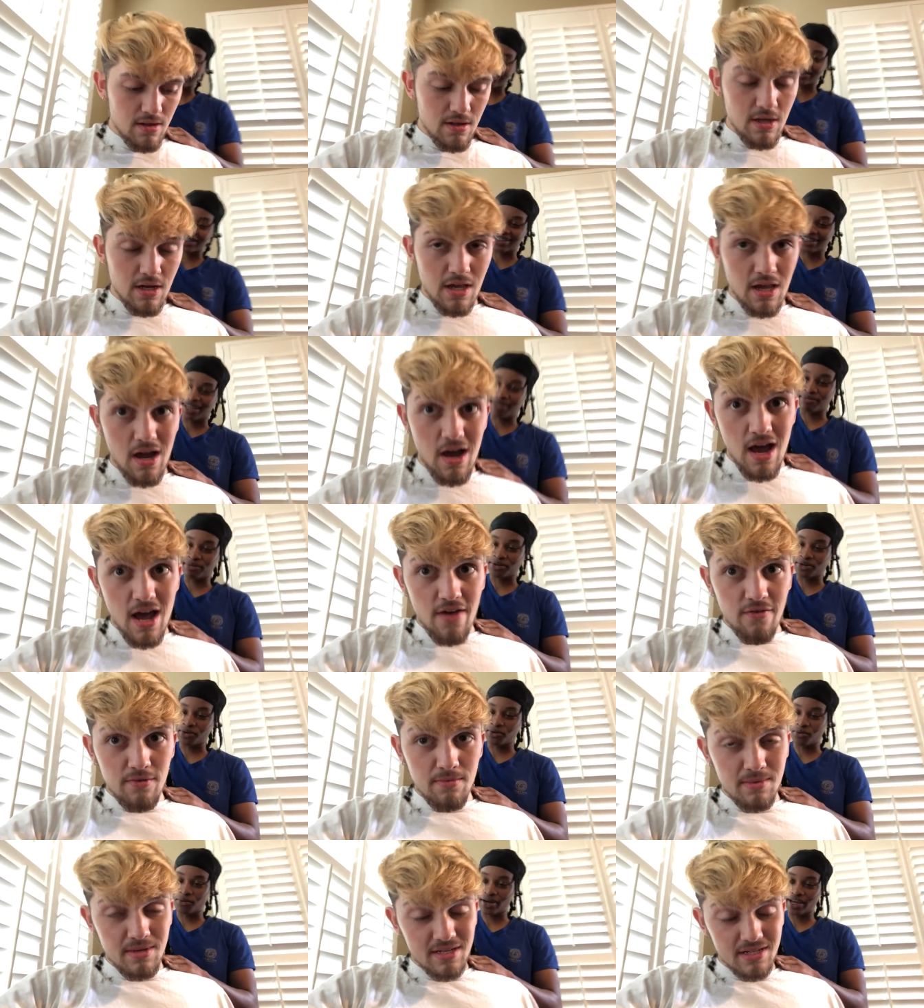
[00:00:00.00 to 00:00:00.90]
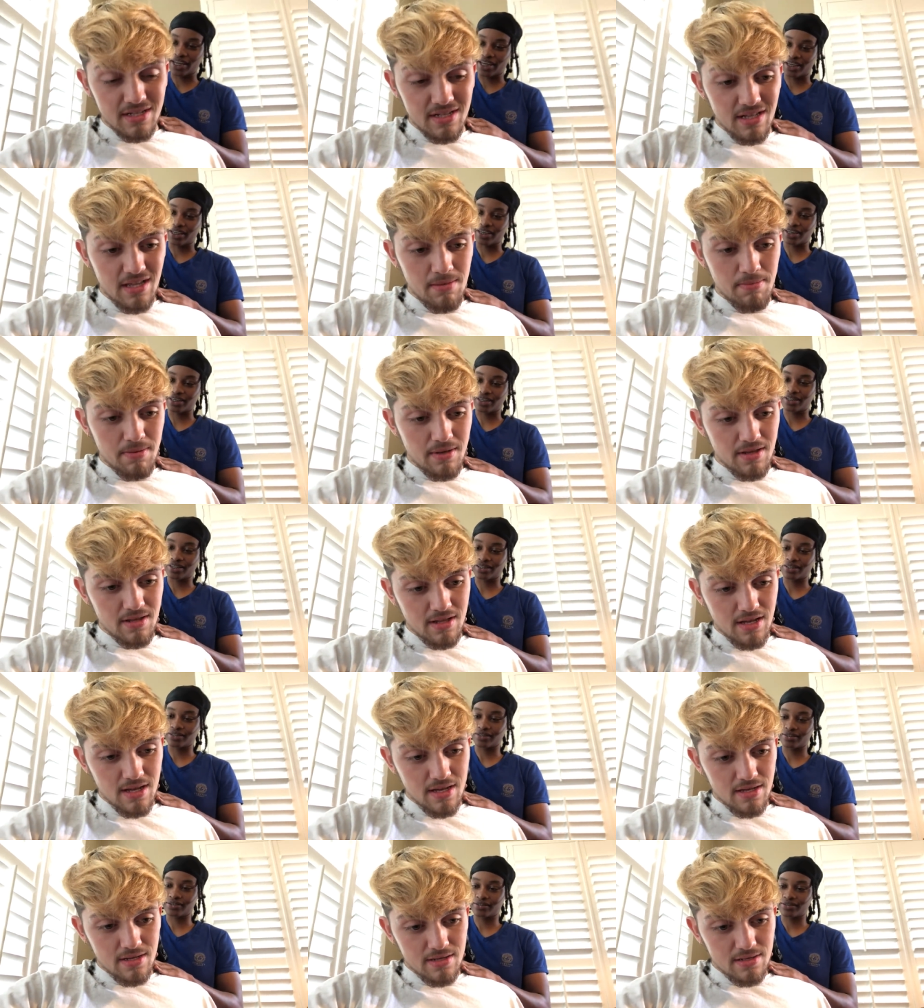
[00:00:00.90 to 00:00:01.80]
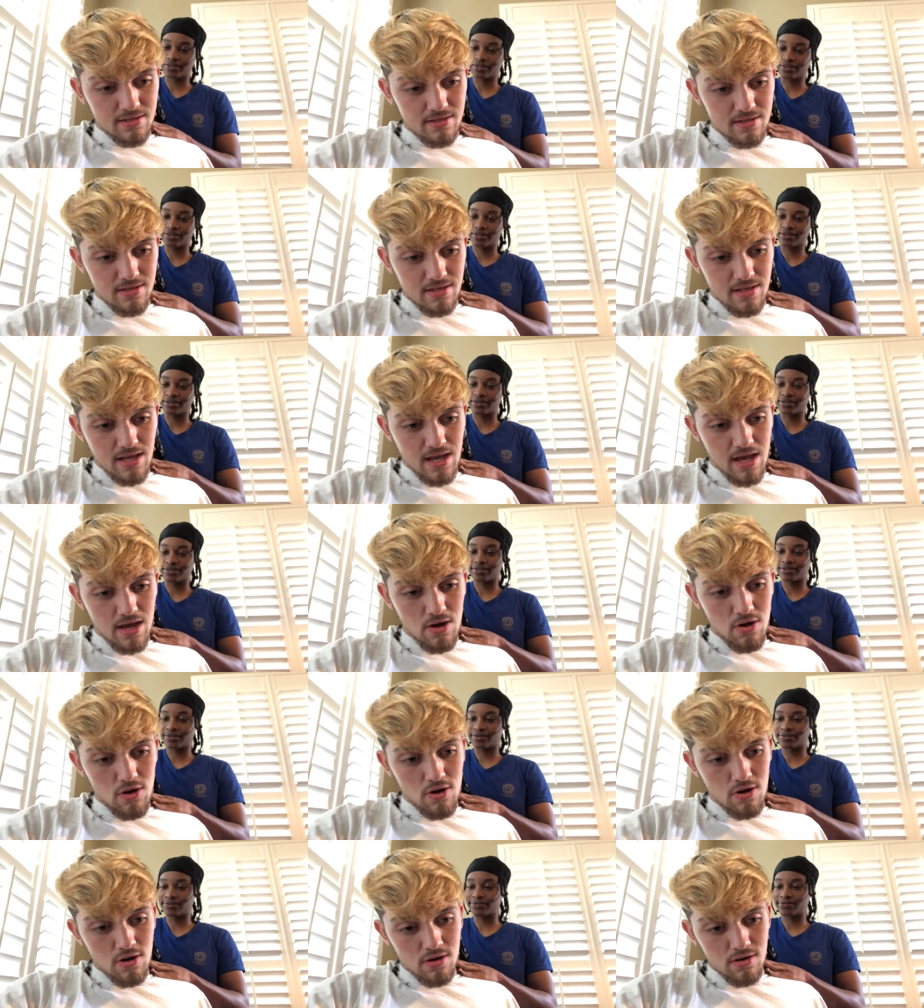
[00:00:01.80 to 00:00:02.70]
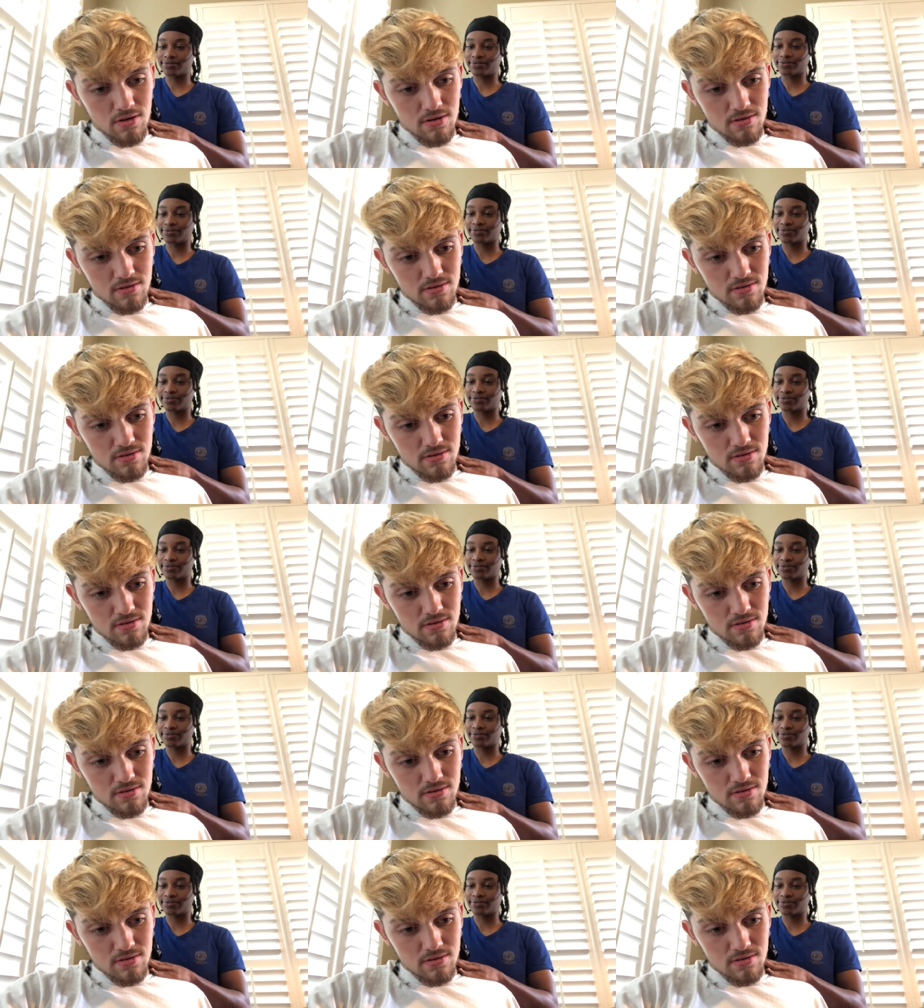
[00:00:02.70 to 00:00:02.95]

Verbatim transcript: Look, y'all, I haven't been sleeping like at all.